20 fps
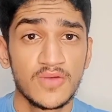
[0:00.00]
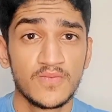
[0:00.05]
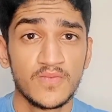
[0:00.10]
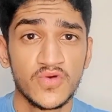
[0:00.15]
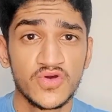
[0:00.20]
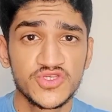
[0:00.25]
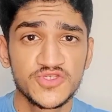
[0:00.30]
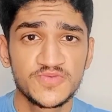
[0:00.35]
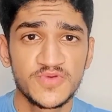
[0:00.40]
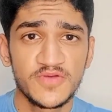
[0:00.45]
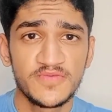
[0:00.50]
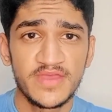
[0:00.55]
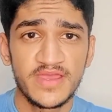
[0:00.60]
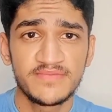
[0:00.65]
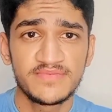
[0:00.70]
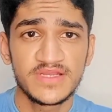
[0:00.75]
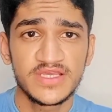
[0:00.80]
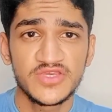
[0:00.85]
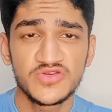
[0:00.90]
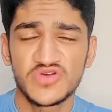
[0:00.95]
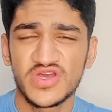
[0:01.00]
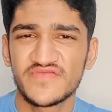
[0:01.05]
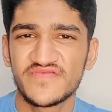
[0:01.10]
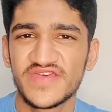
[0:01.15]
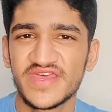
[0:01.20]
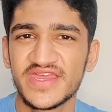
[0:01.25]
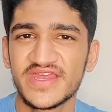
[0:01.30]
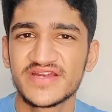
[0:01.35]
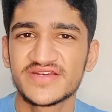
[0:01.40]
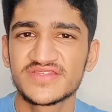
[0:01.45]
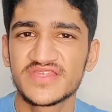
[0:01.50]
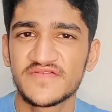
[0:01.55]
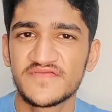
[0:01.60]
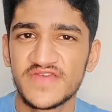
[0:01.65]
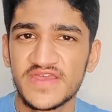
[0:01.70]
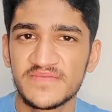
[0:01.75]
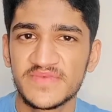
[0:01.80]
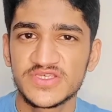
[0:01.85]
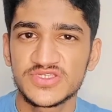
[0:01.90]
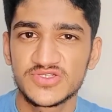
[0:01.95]
Most probably you have heard the
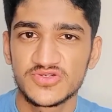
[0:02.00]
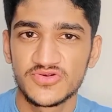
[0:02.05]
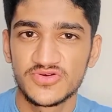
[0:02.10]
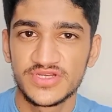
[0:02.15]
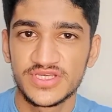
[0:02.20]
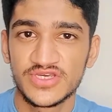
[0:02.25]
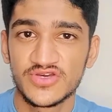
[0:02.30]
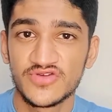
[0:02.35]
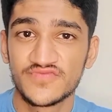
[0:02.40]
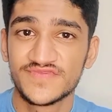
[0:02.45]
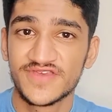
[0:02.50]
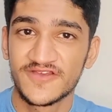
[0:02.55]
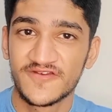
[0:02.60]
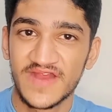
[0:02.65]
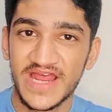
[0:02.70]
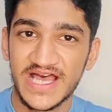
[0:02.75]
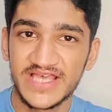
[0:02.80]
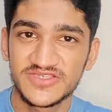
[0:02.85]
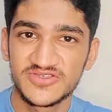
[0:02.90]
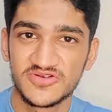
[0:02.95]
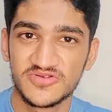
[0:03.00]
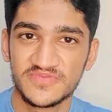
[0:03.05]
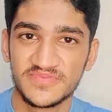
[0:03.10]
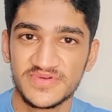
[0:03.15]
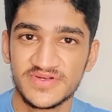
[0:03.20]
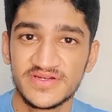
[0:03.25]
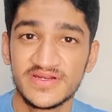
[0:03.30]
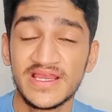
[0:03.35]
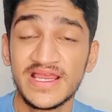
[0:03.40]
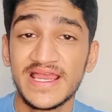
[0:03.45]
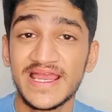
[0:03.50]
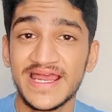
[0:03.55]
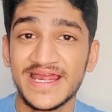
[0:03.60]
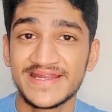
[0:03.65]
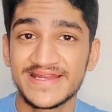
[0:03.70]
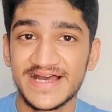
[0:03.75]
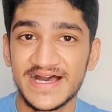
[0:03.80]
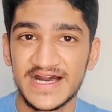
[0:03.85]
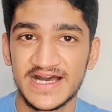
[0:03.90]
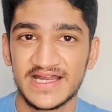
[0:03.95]
famous story of the grasshopper
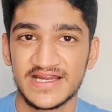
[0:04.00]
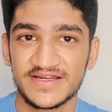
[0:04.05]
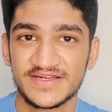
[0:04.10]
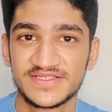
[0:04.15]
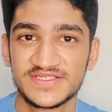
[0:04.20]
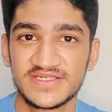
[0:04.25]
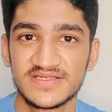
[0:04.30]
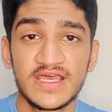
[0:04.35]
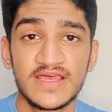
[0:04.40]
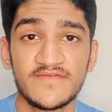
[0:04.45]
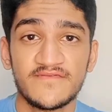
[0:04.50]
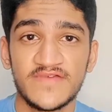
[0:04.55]
and ants.